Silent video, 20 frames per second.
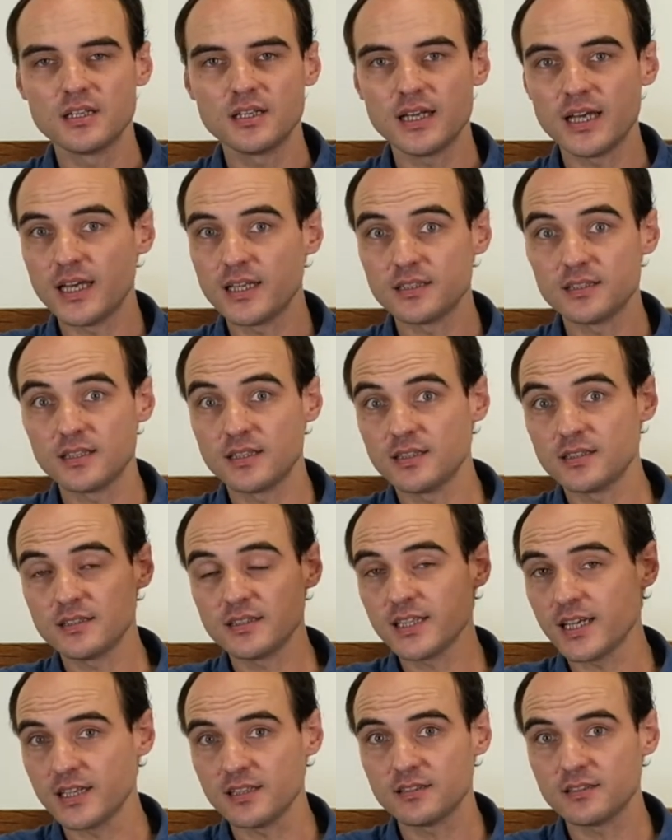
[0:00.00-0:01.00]
and
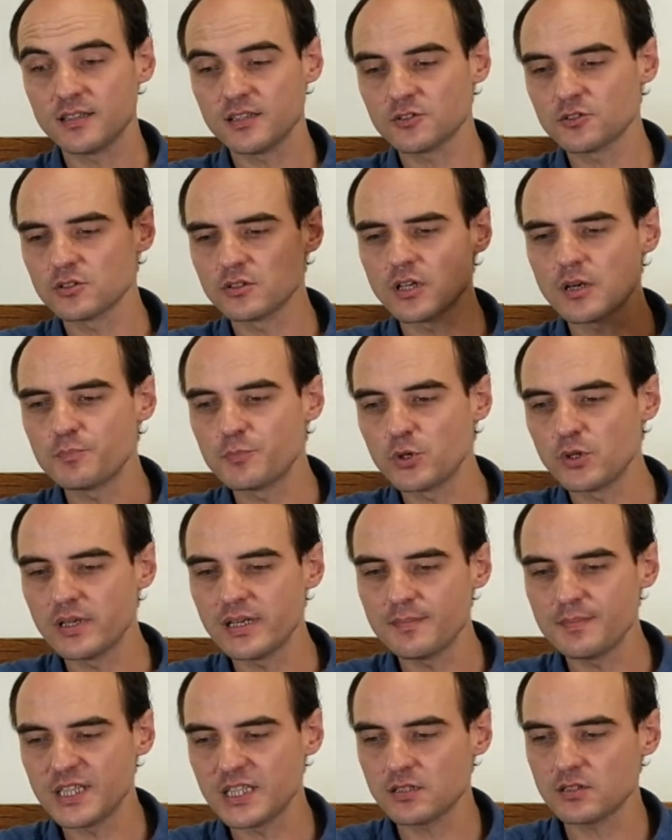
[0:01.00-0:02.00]
yeah, there's an upper
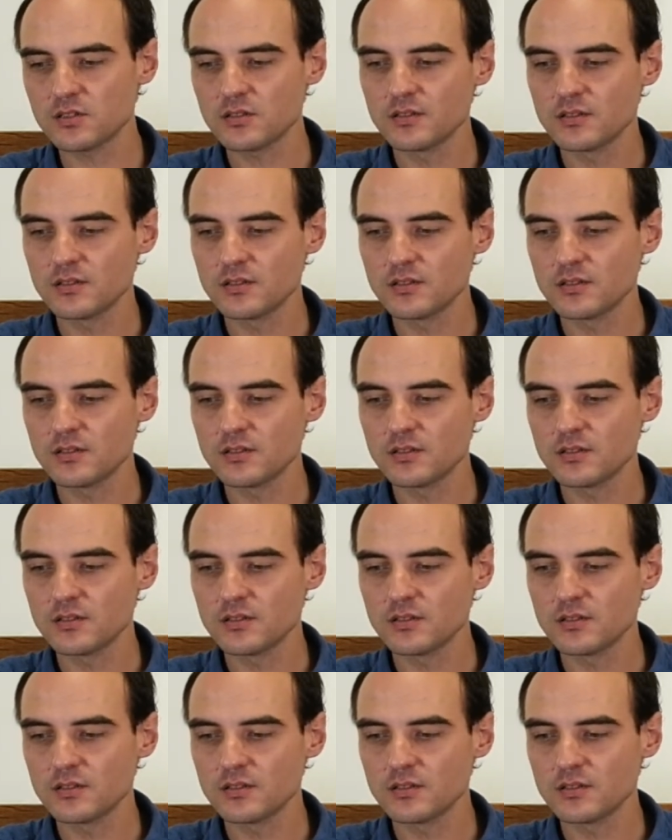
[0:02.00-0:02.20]
limit.